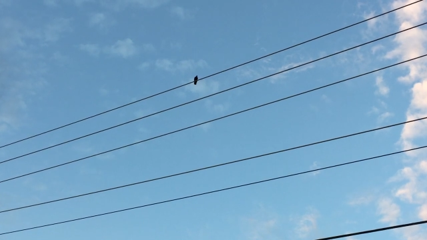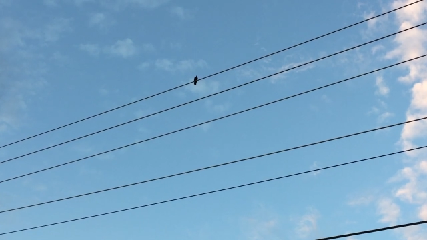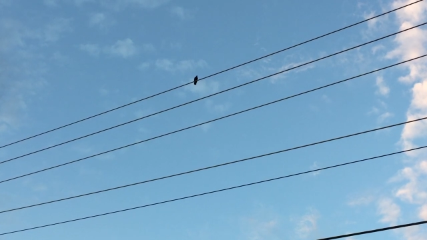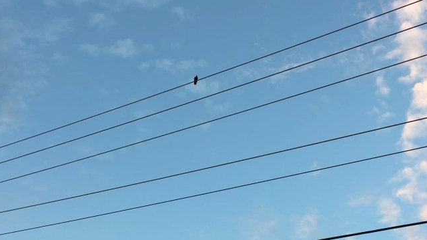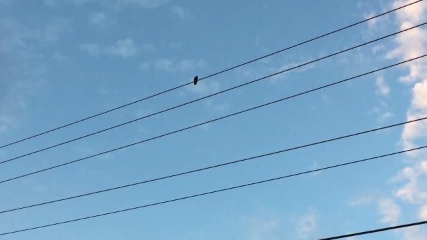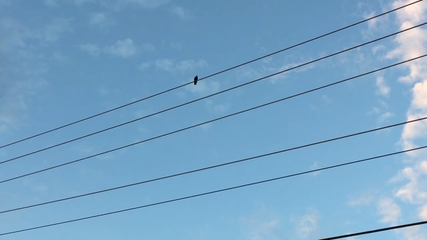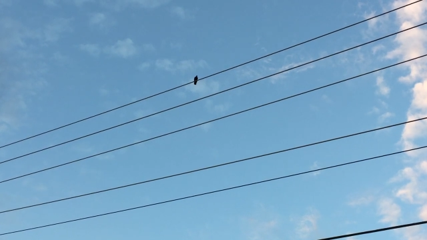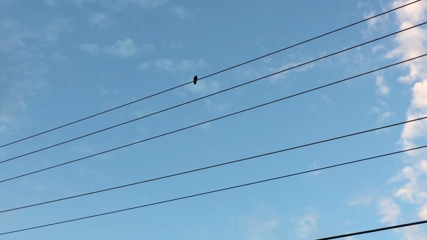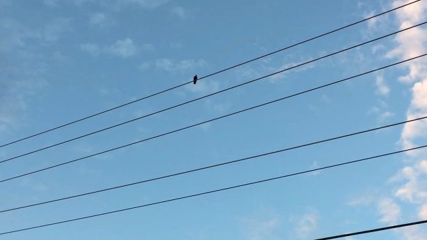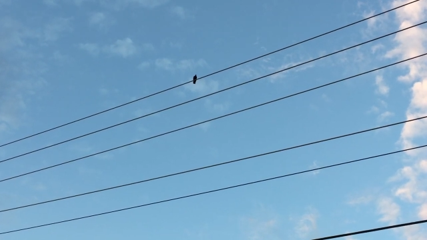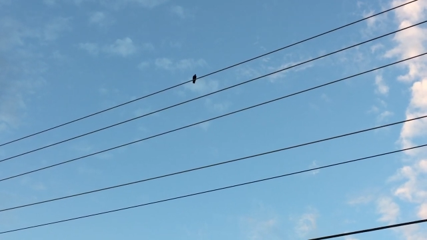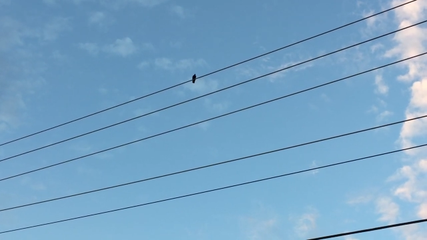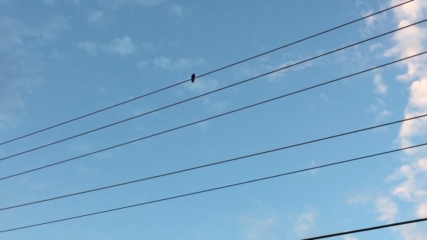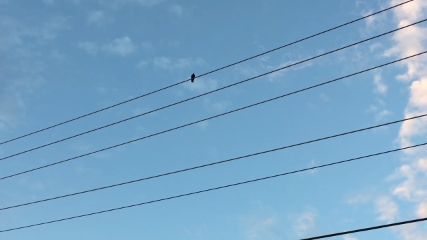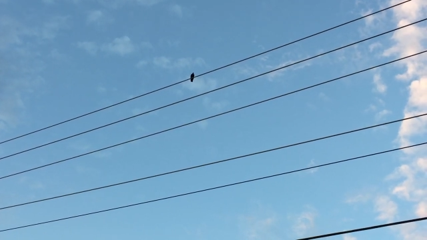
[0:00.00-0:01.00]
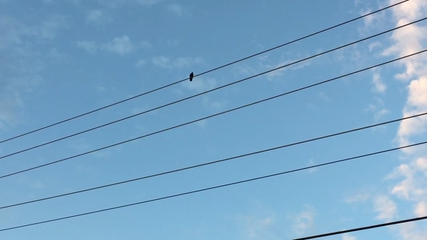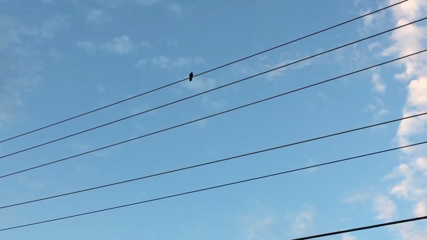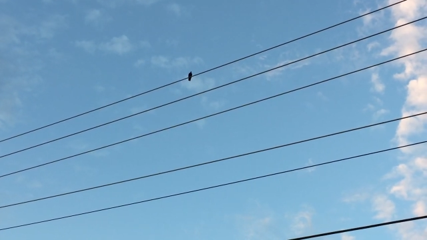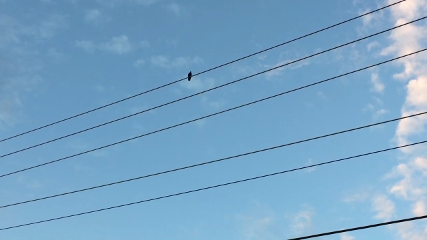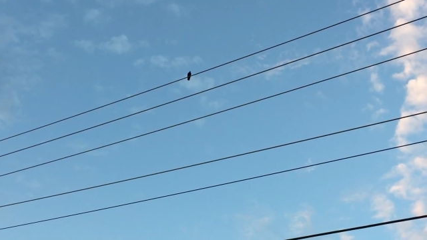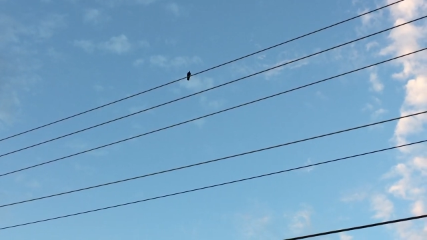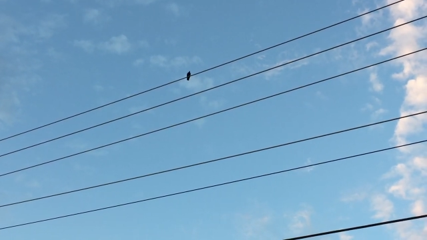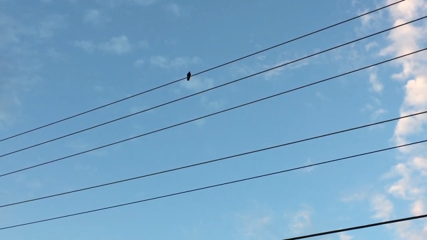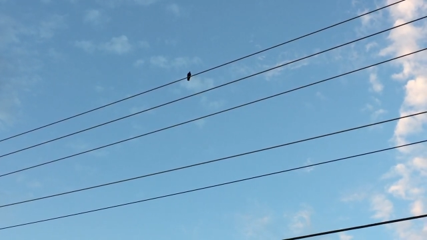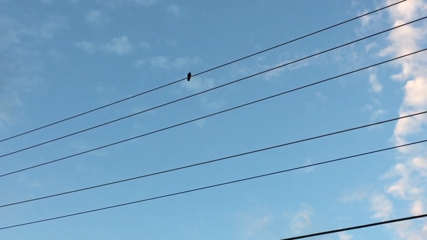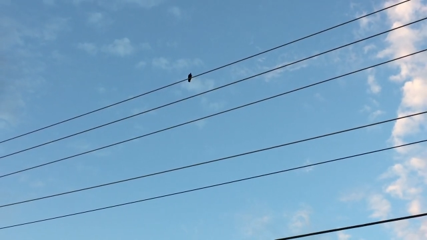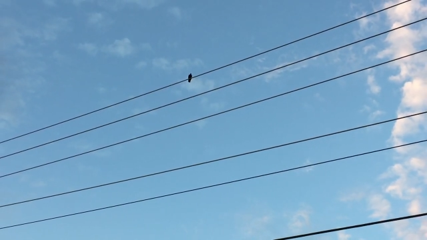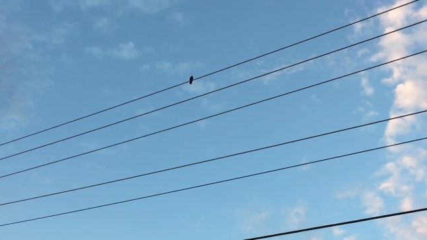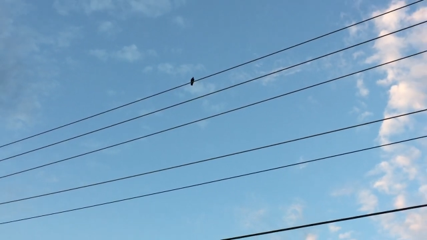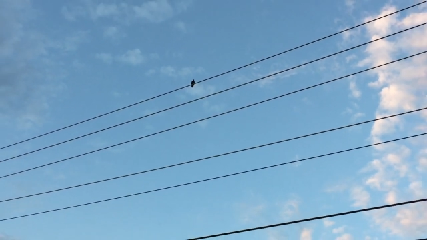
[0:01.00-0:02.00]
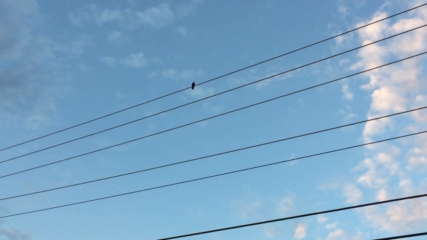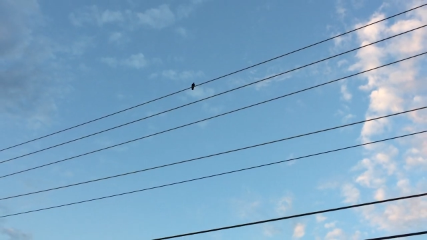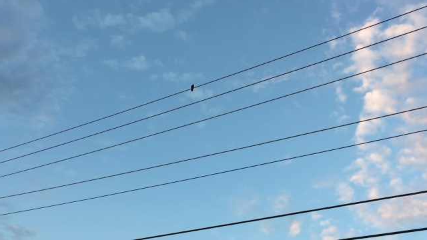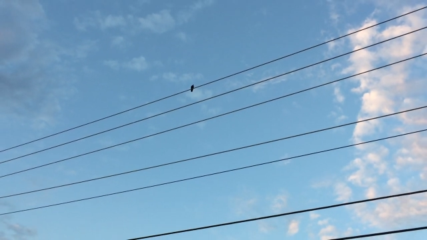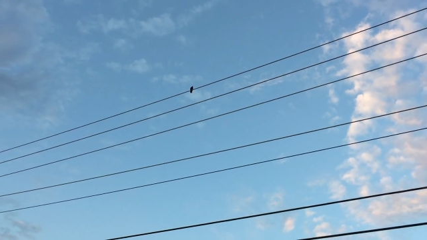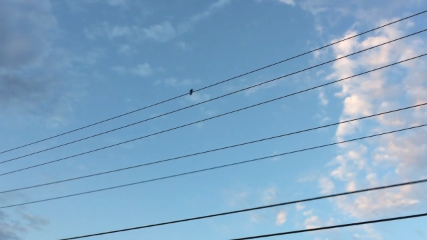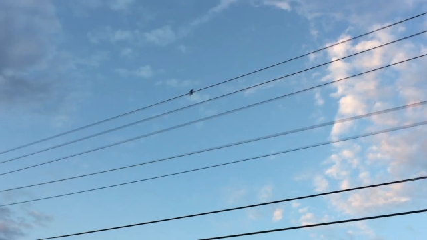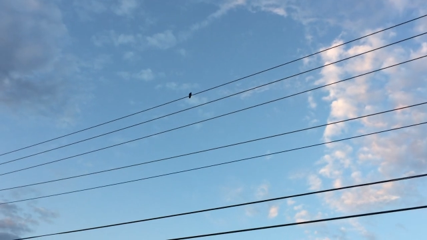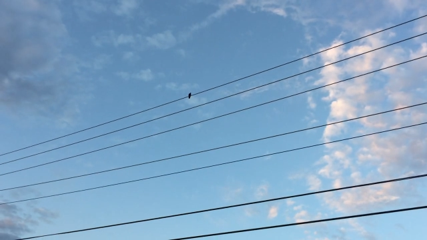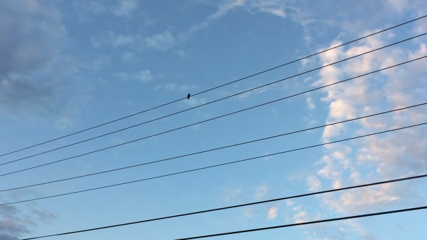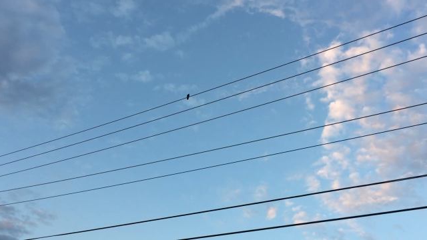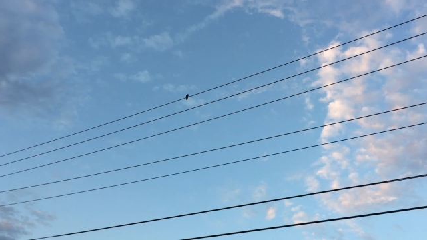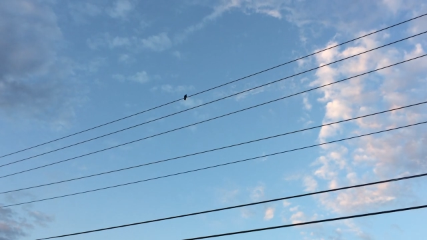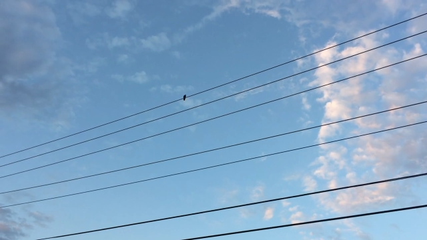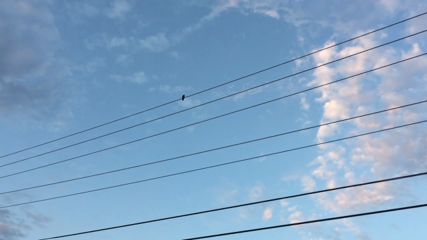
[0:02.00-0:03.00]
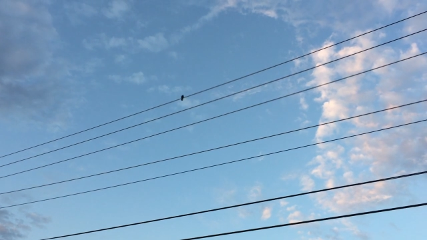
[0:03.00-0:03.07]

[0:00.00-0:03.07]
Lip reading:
(no speaker visible)